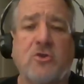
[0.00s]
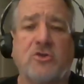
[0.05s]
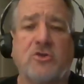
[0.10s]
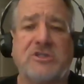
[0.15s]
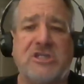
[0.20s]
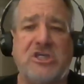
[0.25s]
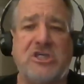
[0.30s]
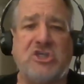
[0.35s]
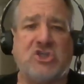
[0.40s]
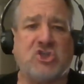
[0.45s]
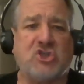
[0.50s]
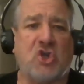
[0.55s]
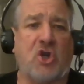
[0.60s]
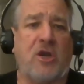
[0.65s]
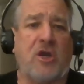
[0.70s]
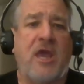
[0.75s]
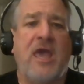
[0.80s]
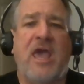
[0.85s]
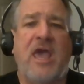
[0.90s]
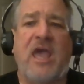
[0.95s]

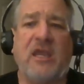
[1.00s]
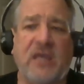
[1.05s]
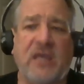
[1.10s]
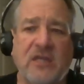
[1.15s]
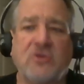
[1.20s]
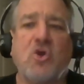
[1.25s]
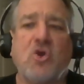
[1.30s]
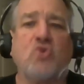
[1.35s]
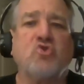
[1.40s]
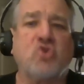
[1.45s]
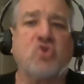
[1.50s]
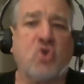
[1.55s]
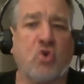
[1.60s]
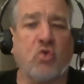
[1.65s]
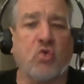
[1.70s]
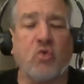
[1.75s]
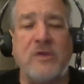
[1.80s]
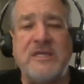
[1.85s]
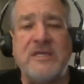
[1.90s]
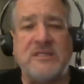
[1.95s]
t-shirt and get those
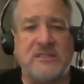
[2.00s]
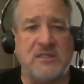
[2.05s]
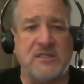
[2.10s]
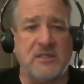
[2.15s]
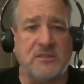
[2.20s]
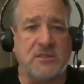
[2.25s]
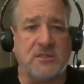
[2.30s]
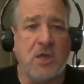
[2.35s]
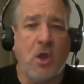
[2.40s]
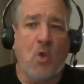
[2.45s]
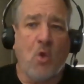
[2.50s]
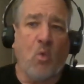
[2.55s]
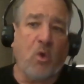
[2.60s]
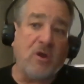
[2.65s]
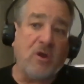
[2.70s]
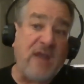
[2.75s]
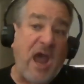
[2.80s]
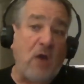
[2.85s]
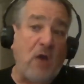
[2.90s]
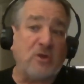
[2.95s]
creases where
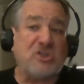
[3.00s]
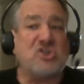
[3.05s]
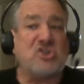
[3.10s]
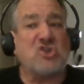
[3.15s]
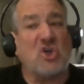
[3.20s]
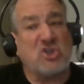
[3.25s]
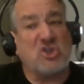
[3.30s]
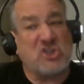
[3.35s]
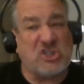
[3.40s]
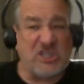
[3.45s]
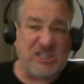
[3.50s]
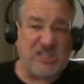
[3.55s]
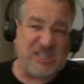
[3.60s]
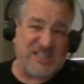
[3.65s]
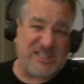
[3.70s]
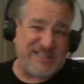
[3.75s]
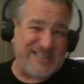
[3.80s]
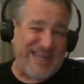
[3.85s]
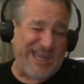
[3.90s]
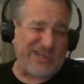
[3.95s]
now it starts to
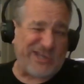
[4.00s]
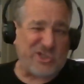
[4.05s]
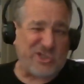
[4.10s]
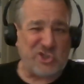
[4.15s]
stick to